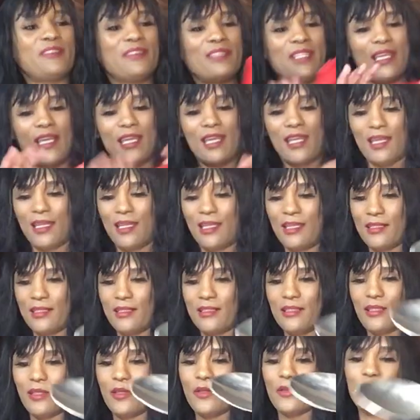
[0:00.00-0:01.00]
okay
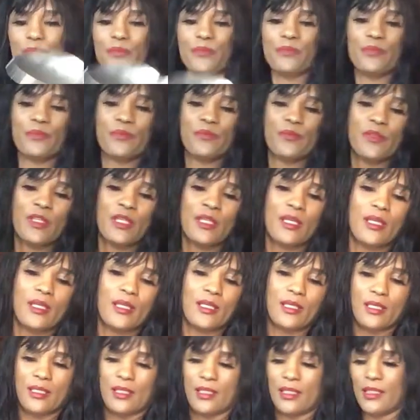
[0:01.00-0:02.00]
so
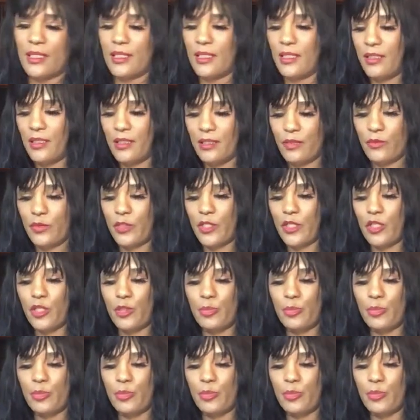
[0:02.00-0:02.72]
we're gonna